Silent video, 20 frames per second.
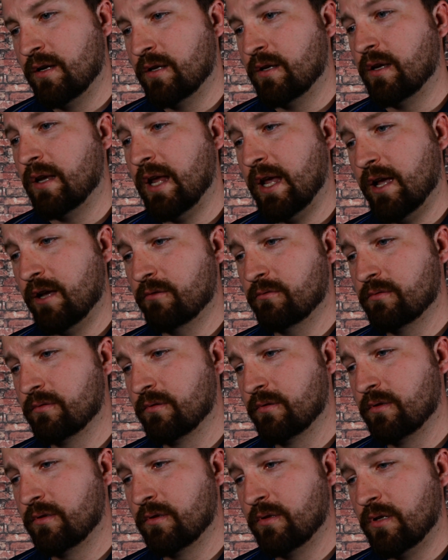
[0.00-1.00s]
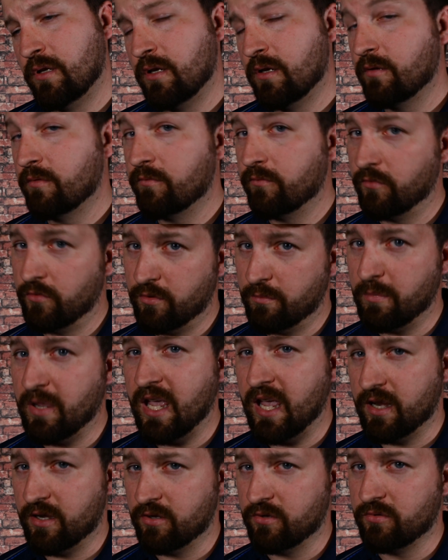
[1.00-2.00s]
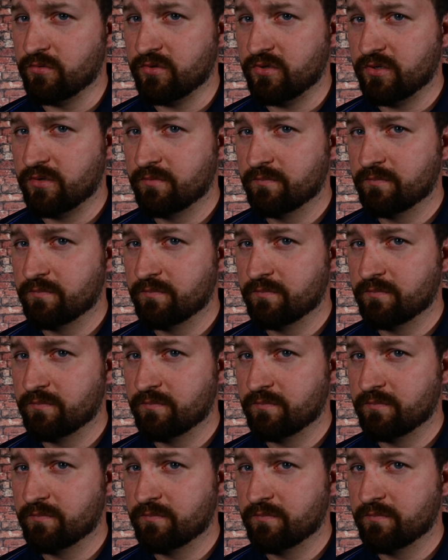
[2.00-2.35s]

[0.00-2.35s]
Now, for the bad news.